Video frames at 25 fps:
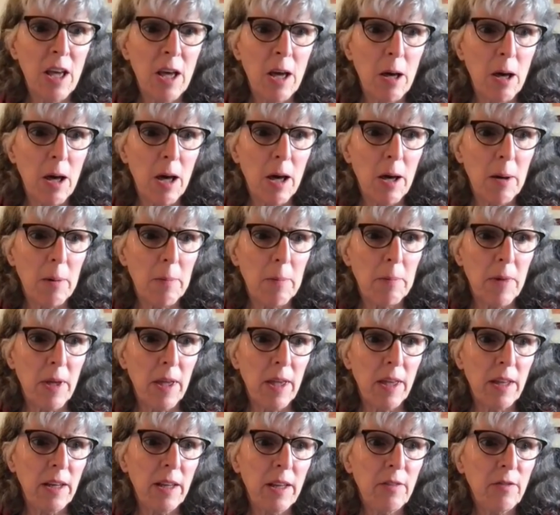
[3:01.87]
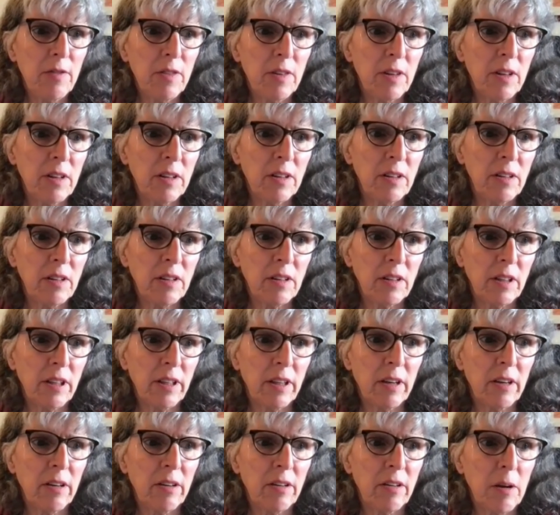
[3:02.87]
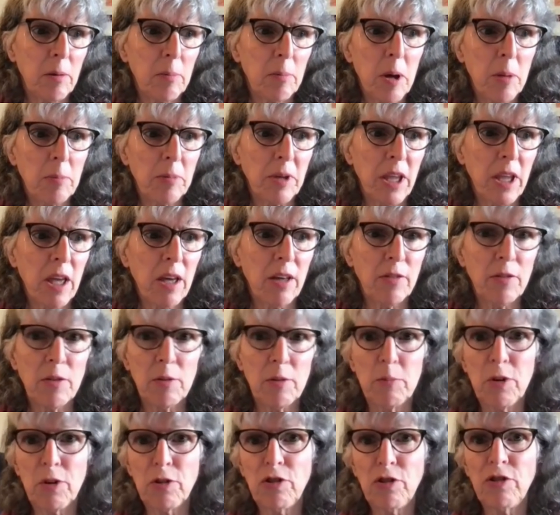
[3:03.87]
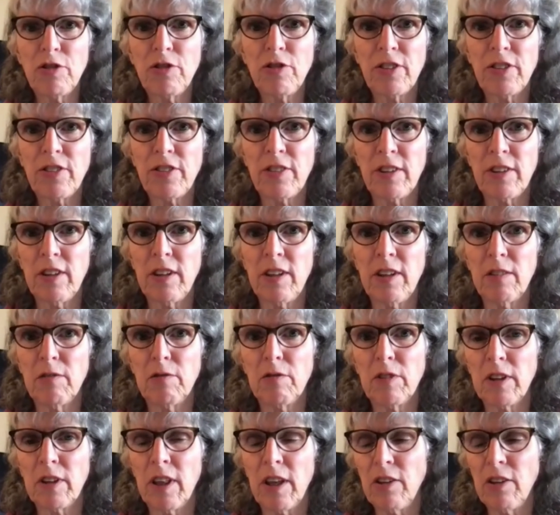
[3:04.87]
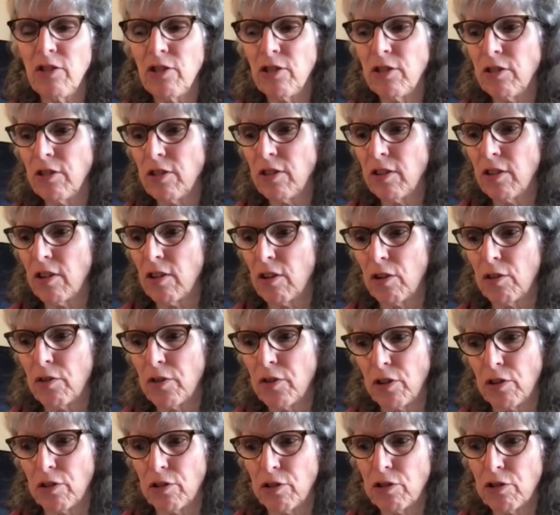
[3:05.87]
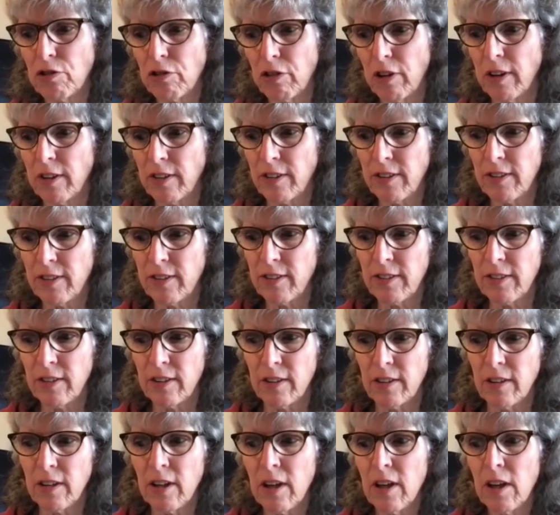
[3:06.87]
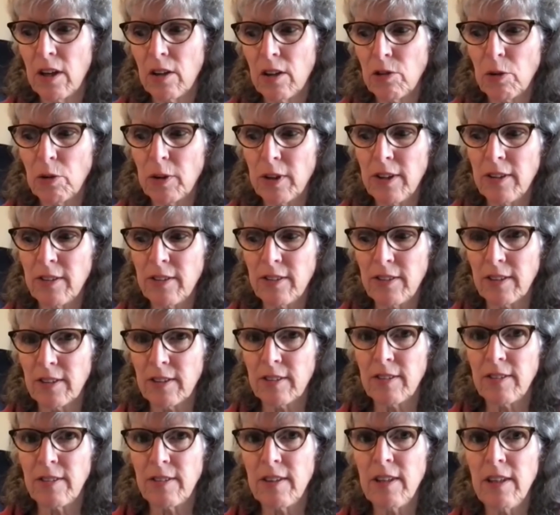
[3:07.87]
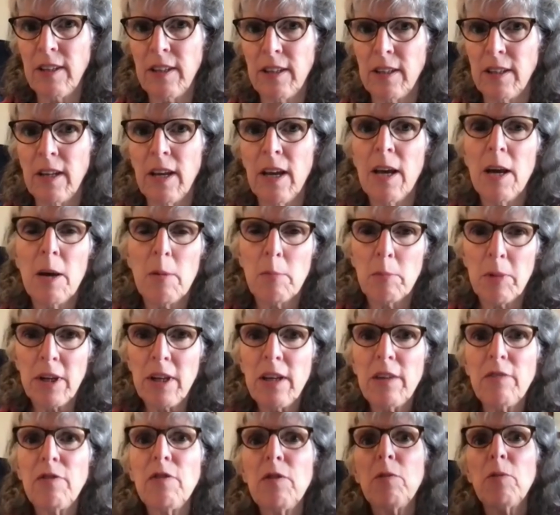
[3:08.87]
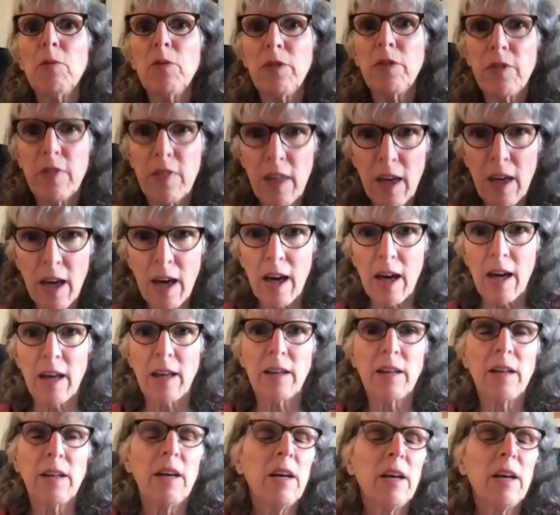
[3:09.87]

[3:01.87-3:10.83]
and even declared a public health emergency in relation to the overdose crisis in 2016. But even with that,